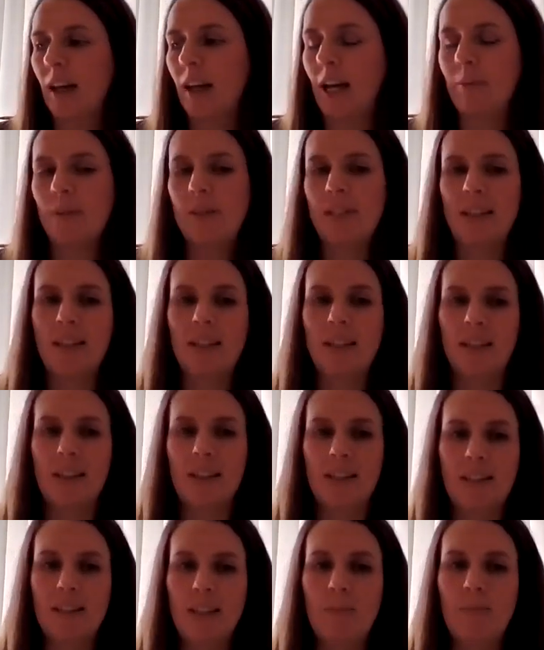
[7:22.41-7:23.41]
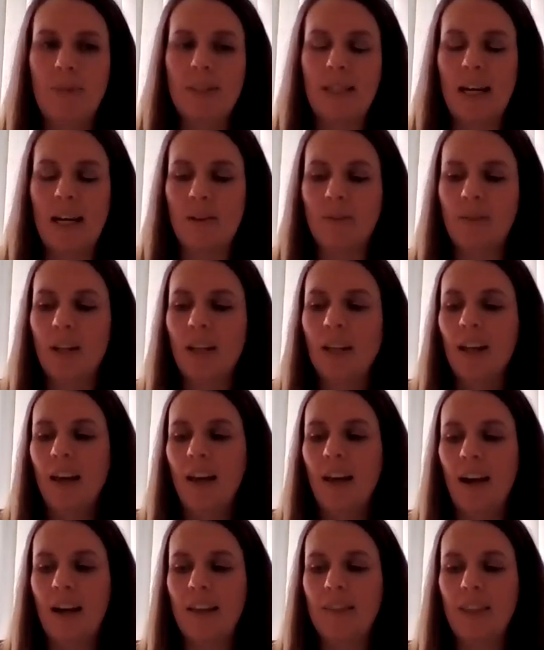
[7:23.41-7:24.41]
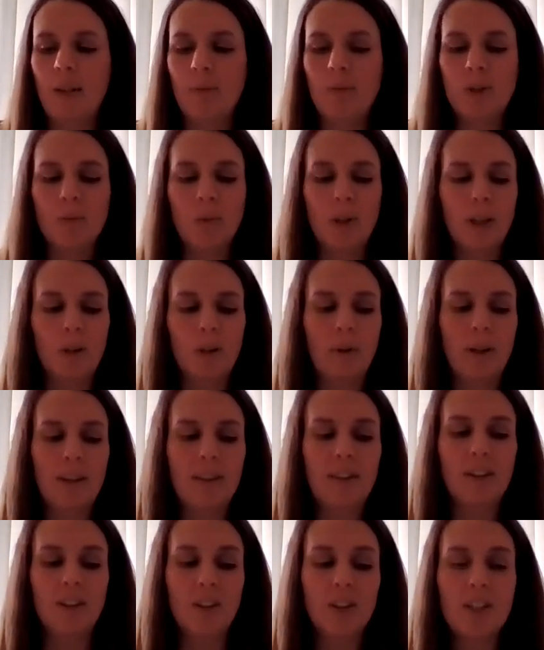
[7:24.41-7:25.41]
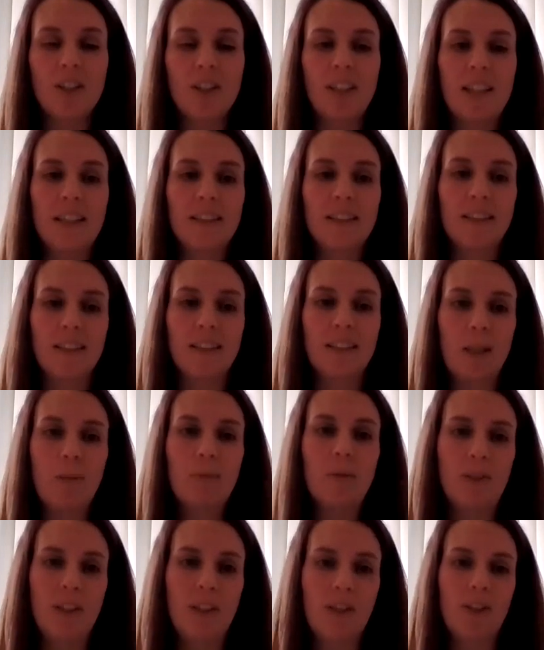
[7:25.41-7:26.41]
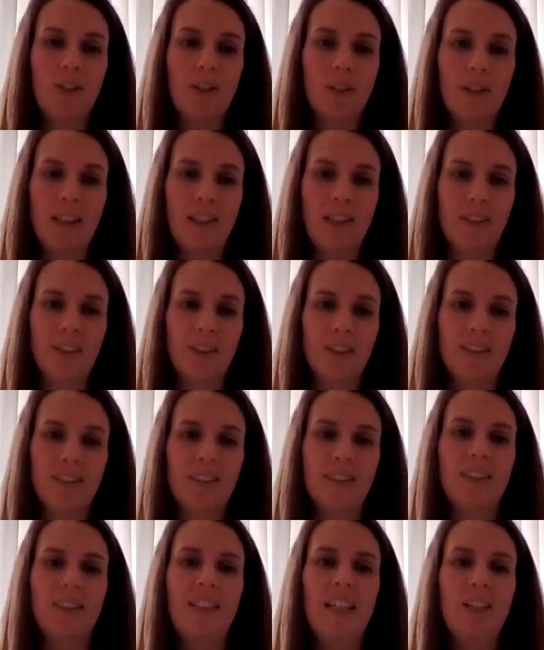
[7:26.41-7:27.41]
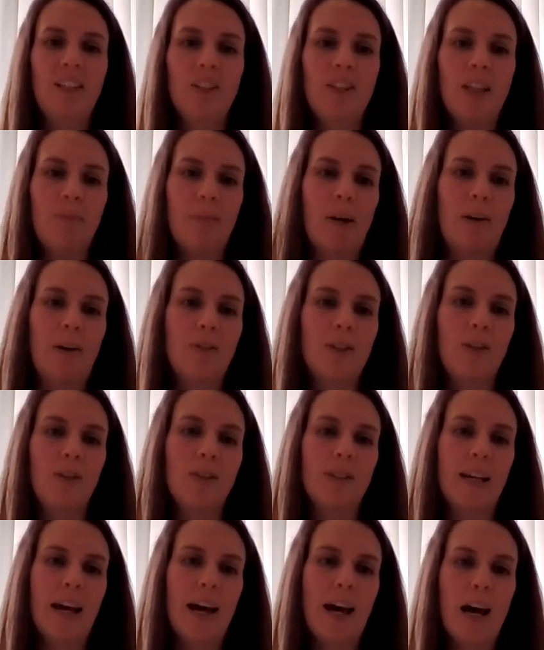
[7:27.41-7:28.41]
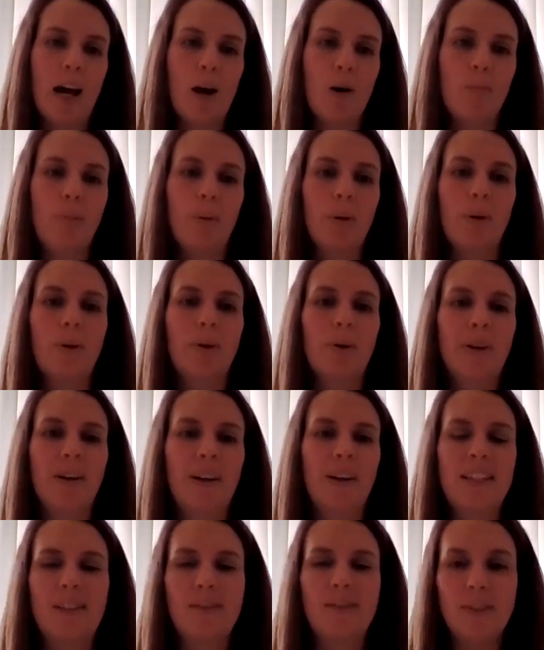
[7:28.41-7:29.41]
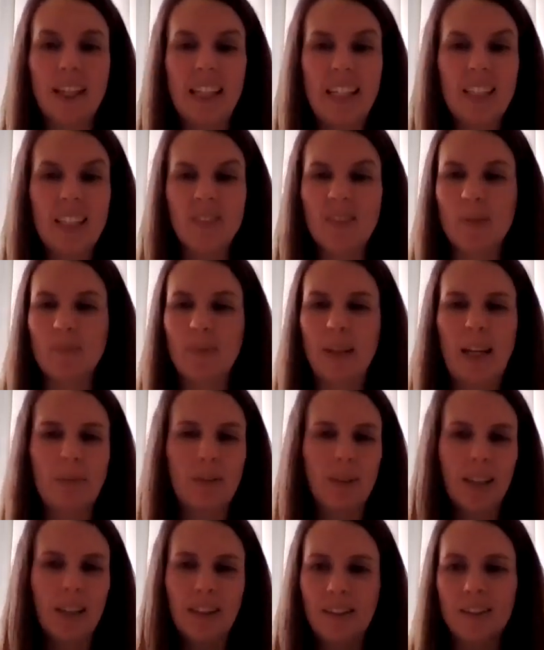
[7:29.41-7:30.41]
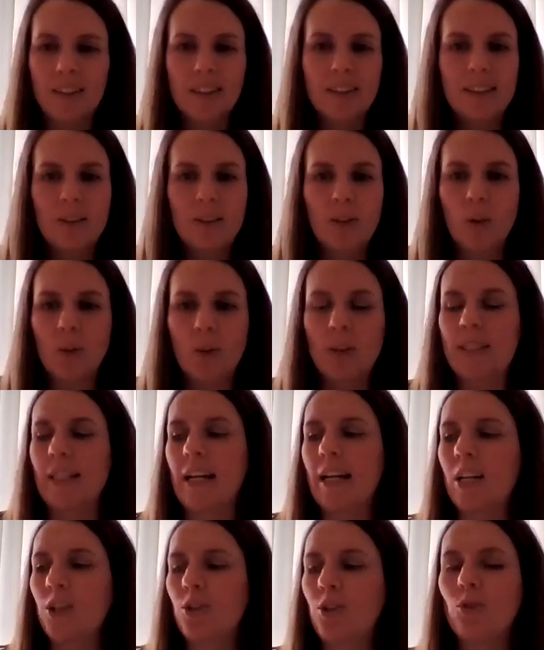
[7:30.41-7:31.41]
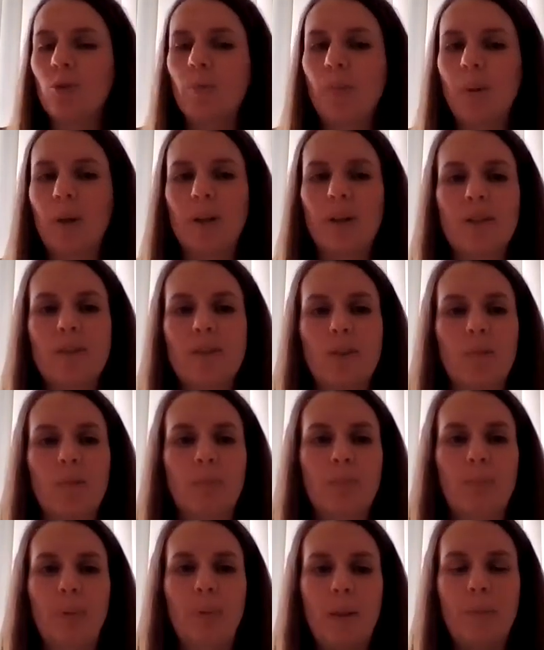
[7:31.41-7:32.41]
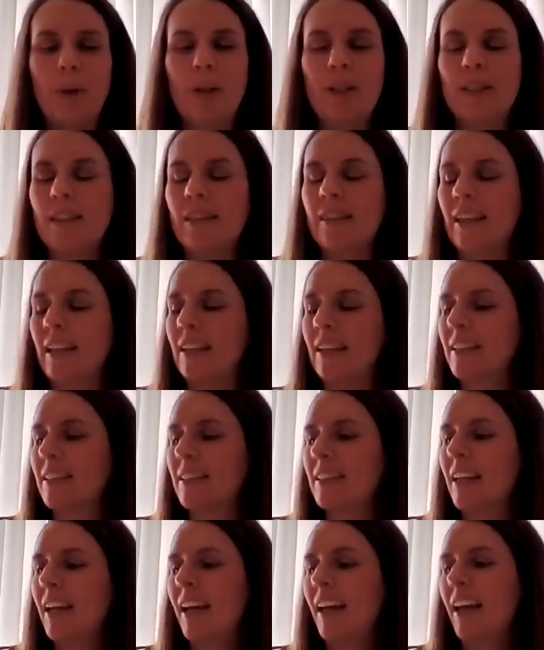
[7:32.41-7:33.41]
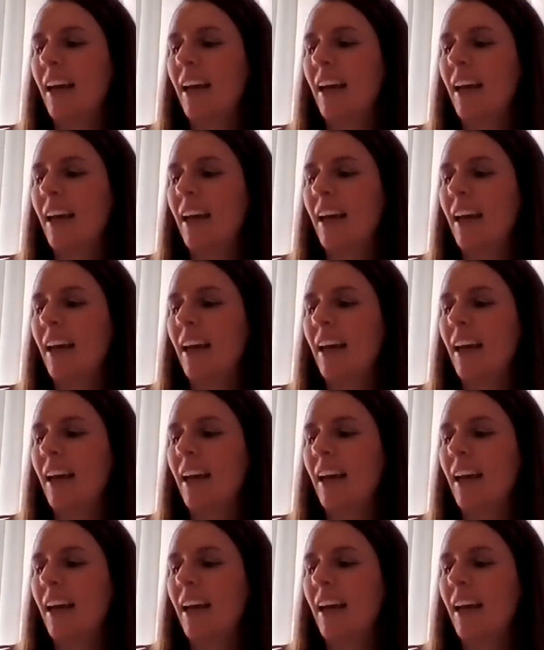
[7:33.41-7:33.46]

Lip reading: I would take this team down and they would work with the nursery's little team of digital leaders, teaching them how to use an app or a device of some kind of like little dot and dash robots or bbots and things.